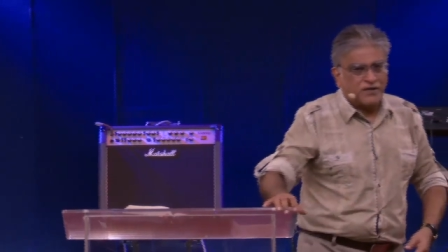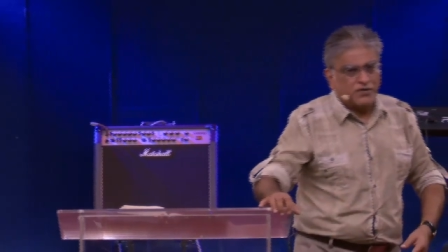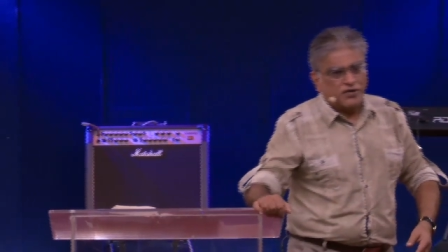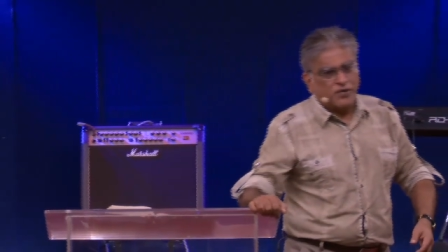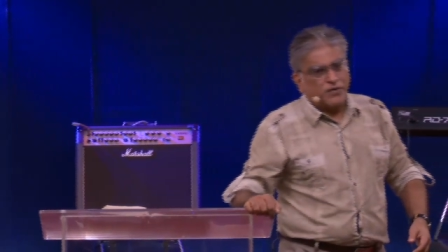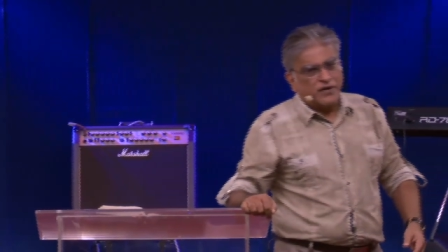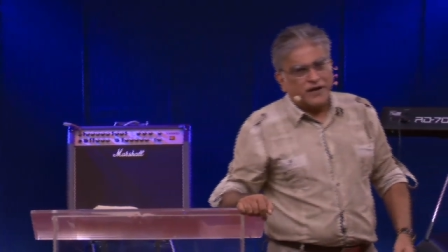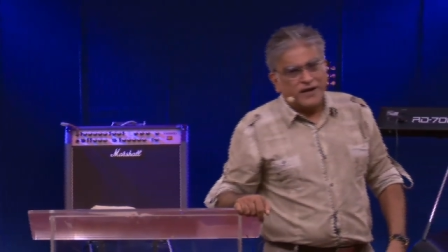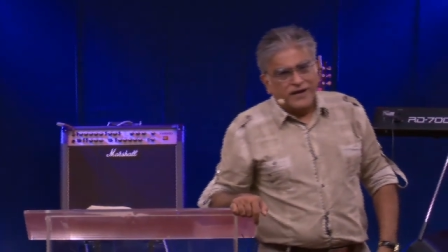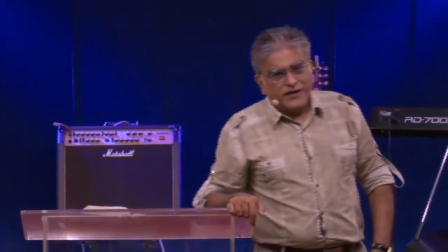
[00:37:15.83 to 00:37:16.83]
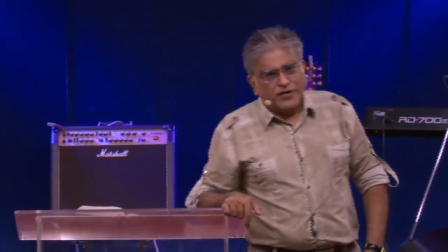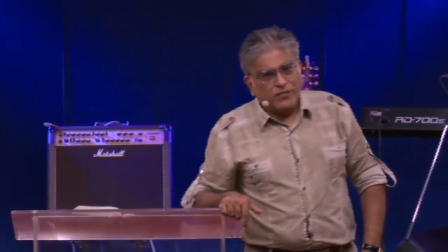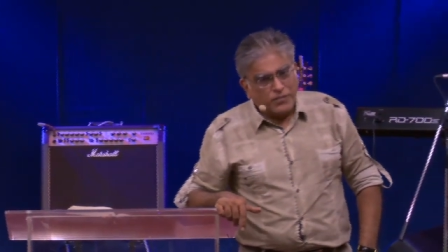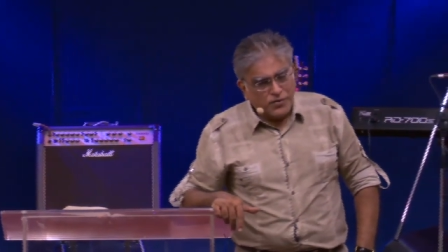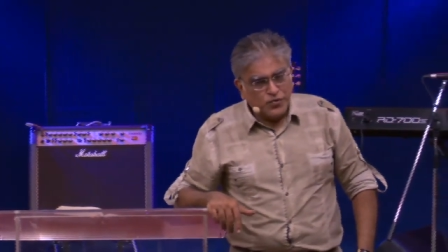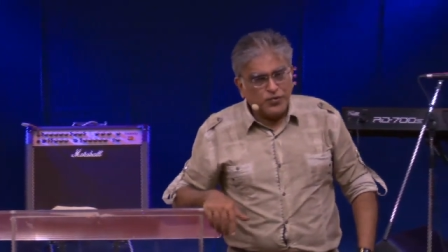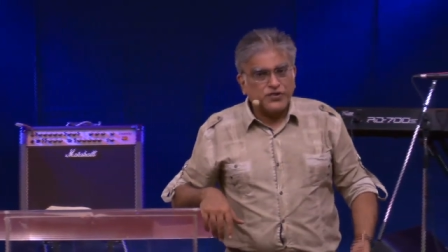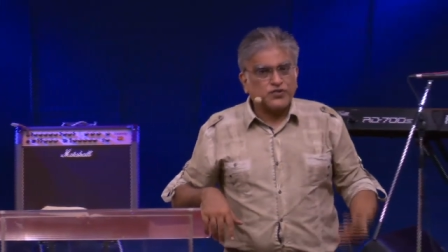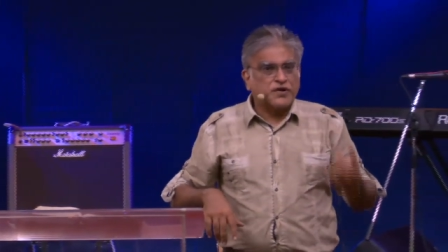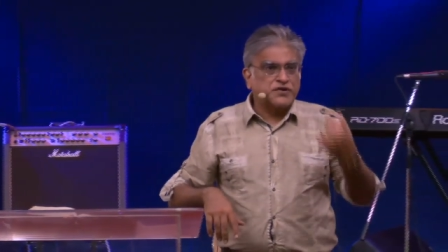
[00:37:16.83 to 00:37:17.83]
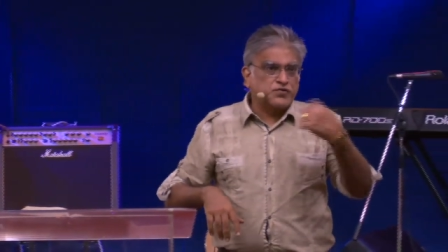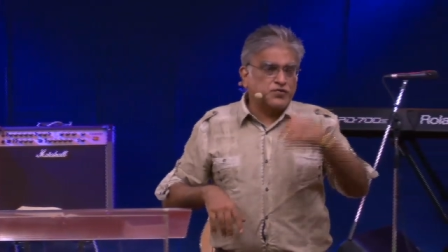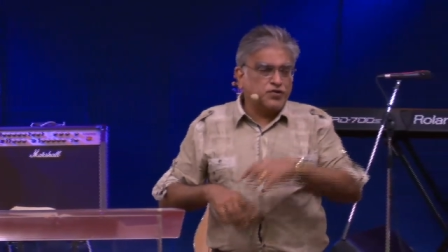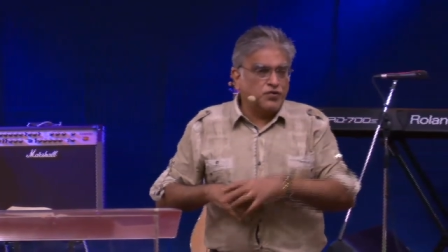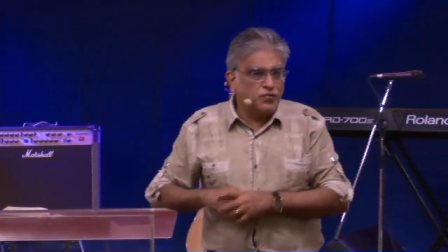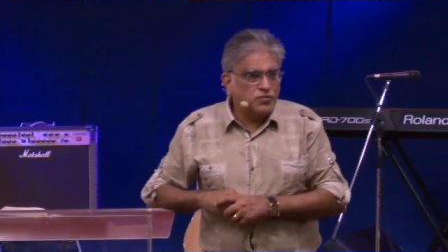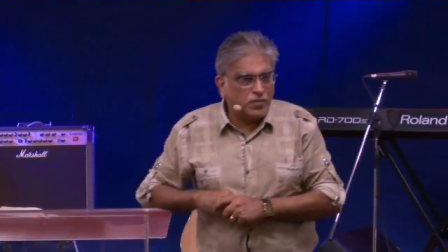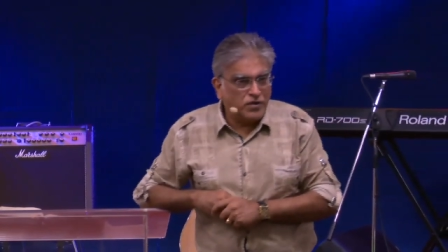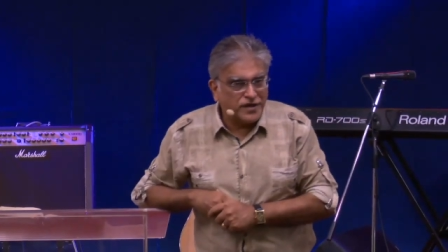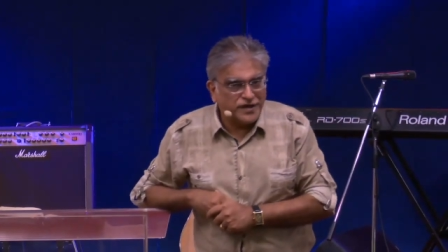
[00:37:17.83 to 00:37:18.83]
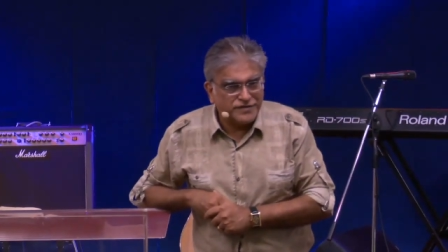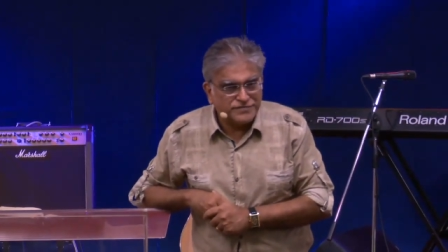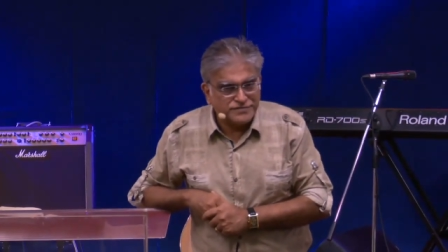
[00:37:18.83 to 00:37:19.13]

No, your body, you need to control your own body.